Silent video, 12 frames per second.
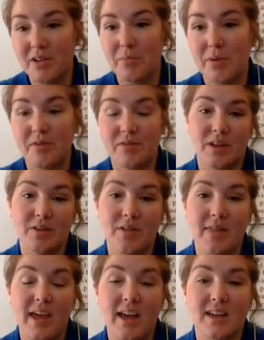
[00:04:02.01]
the Buffalo
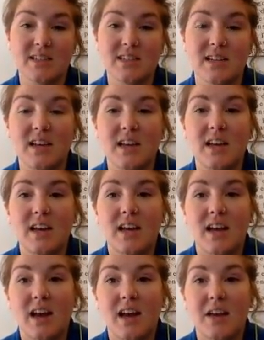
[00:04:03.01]
that
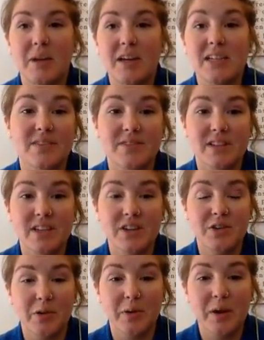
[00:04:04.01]
I definitely
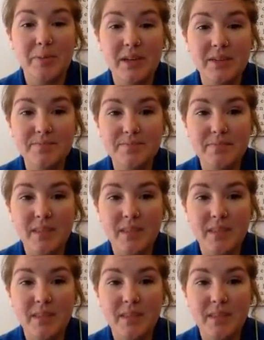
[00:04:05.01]
grew up in.